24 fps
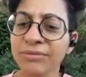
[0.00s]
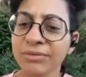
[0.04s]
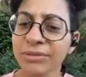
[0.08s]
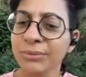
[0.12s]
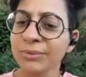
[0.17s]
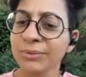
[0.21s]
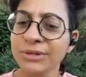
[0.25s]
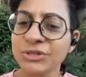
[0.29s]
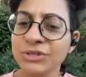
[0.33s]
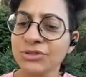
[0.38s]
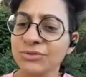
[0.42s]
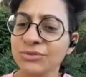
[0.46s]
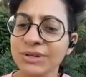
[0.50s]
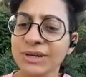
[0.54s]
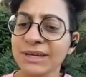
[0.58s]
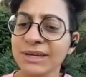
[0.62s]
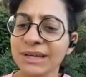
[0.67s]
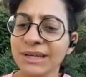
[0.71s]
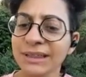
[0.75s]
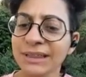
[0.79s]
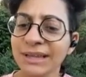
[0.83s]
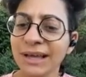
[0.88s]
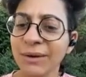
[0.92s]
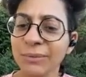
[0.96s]
part of the
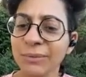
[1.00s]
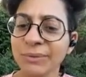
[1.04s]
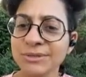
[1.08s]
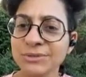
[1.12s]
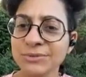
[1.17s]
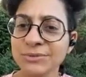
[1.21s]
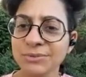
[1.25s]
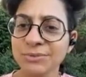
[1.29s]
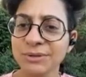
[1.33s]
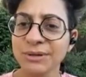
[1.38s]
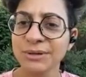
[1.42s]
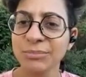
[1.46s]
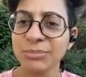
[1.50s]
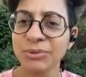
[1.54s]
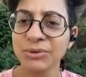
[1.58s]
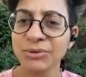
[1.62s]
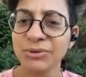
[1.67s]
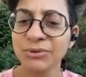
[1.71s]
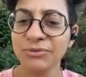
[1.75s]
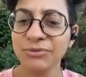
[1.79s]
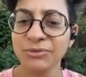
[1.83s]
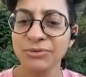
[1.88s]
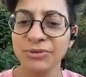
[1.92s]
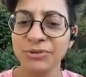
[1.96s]
retreat, and that was really
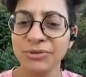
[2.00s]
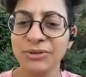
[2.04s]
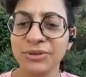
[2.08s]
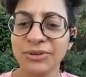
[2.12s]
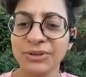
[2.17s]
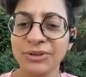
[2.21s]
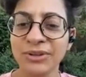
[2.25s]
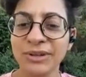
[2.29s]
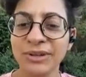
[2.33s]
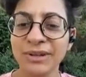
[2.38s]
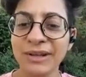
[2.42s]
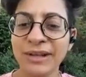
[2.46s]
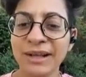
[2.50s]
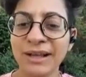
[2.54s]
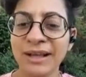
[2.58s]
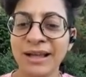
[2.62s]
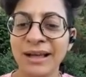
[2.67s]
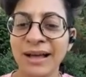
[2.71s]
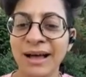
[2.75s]
beautiful.